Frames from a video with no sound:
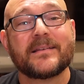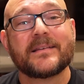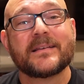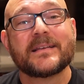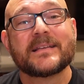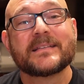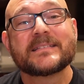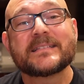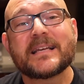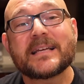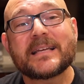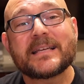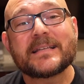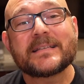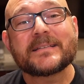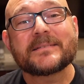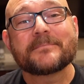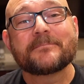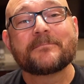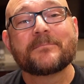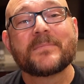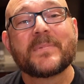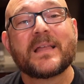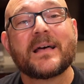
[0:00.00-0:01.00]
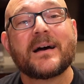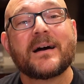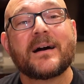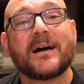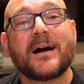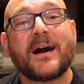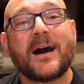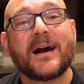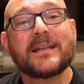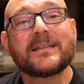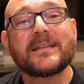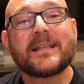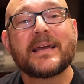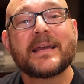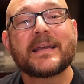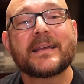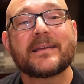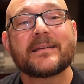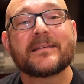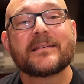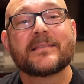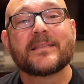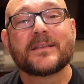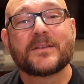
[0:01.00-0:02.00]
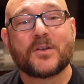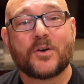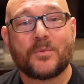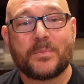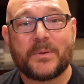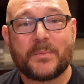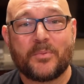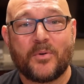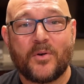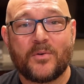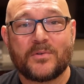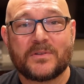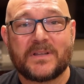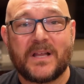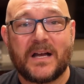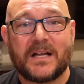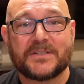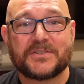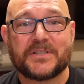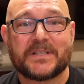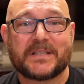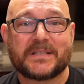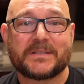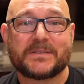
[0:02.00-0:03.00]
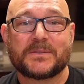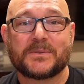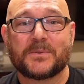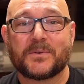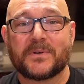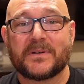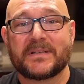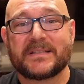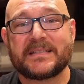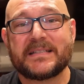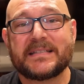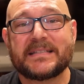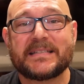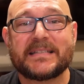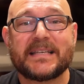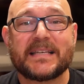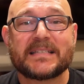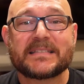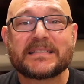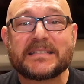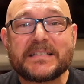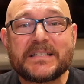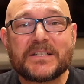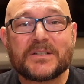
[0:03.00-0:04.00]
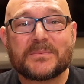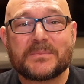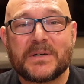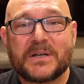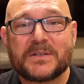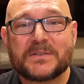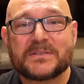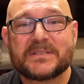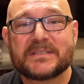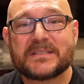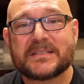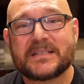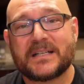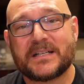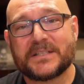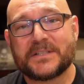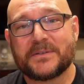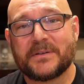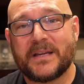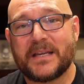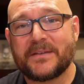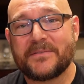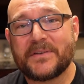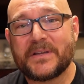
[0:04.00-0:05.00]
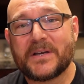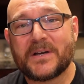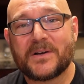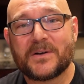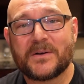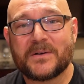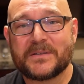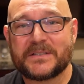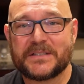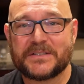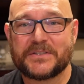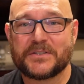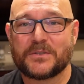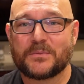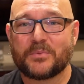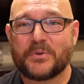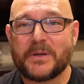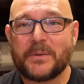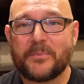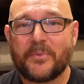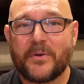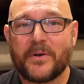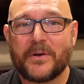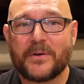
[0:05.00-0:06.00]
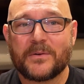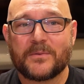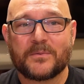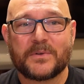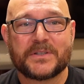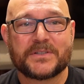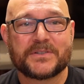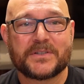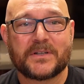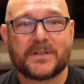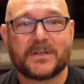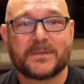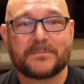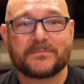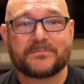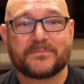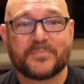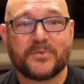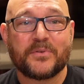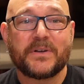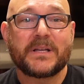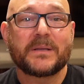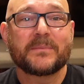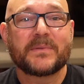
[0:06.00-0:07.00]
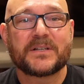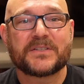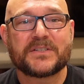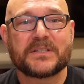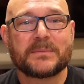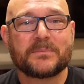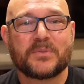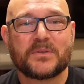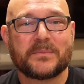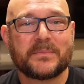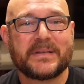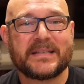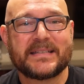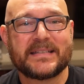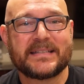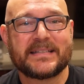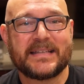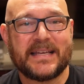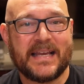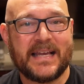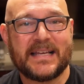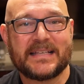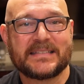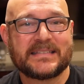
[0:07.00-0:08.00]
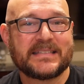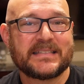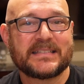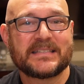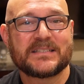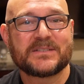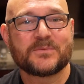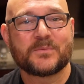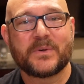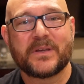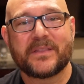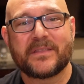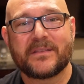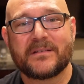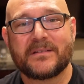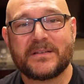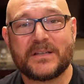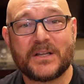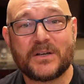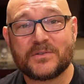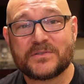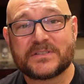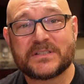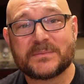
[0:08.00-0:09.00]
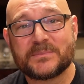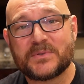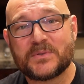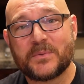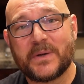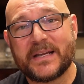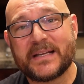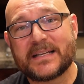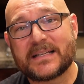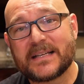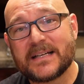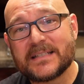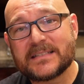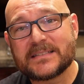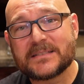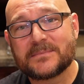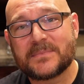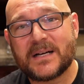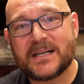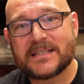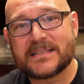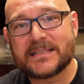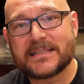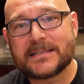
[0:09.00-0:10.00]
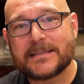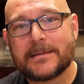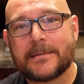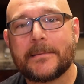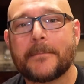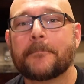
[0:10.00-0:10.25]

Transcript: Second, unlike the Dolby Pro Logic or DTS Neo modes on your AVR or Digital Pre-Pro, which are pretty much implemented as is with no simple way to customize it,